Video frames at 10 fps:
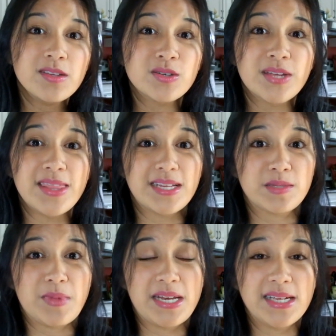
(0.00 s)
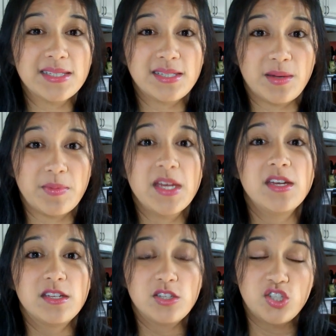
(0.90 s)
So again, that's my next tip.
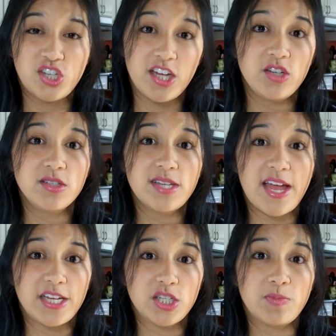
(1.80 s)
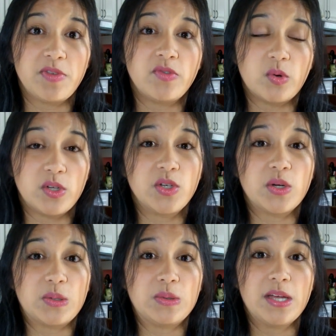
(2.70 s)
Check your stash before you
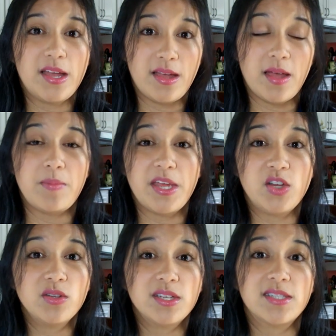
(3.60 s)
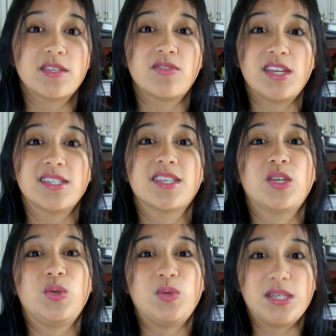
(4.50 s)
go and make your list of things
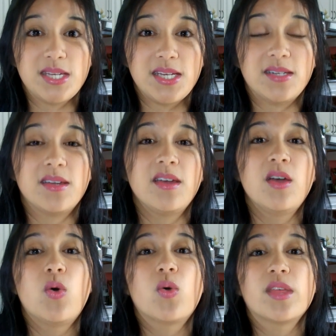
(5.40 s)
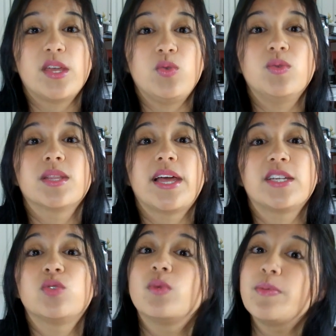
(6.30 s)
that you need or that you would
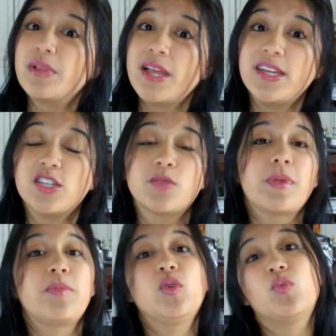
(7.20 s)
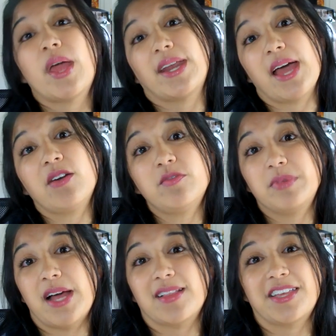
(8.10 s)
like to replenish. Maybe you ran out
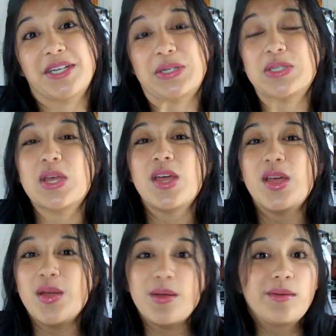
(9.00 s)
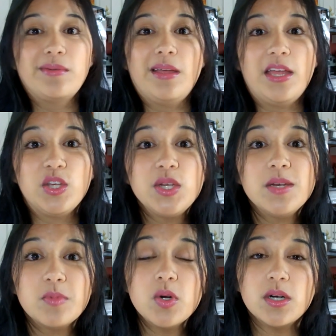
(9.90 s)
of black letters and you
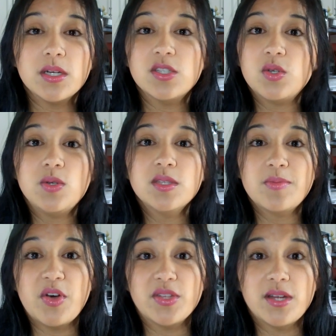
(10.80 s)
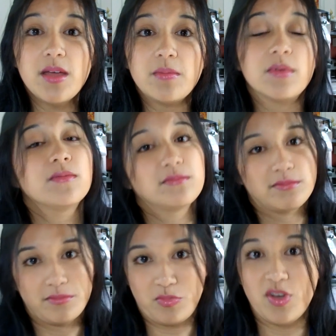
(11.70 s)
need more because you use them all the time.
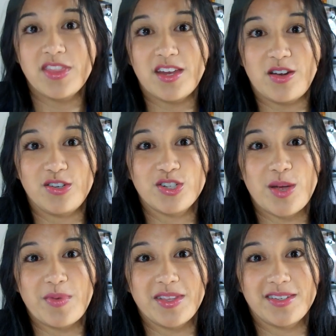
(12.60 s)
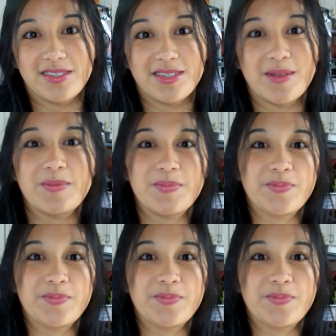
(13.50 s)
Put that on your shopping list.